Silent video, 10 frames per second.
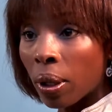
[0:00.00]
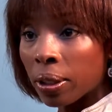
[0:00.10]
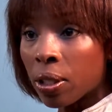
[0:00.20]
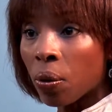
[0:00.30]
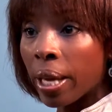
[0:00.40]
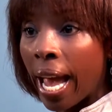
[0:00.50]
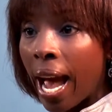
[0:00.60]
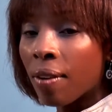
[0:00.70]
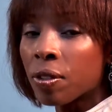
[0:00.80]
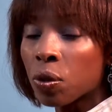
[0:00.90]
So they
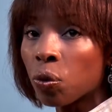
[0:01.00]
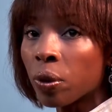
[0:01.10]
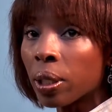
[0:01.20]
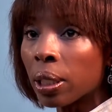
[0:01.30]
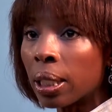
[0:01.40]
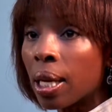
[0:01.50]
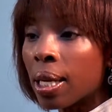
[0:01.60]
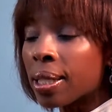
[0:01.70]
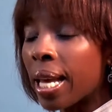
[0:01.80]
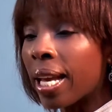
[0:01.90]
have to really
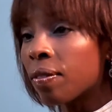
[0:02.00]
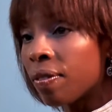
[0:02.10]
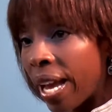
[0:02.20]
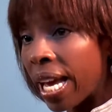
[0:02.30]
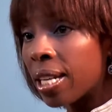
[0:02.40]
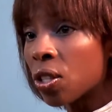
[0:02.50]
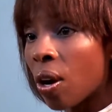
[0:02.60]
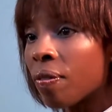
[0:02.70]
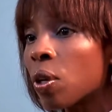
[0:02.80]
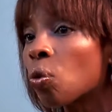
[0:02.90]
take advantage
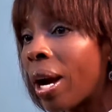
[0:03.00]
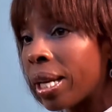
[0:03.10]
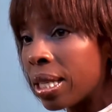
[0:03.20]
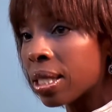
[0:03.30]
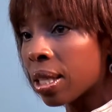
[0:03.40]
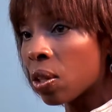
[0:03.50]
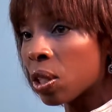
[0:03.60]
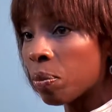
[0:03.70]
of their writing skills,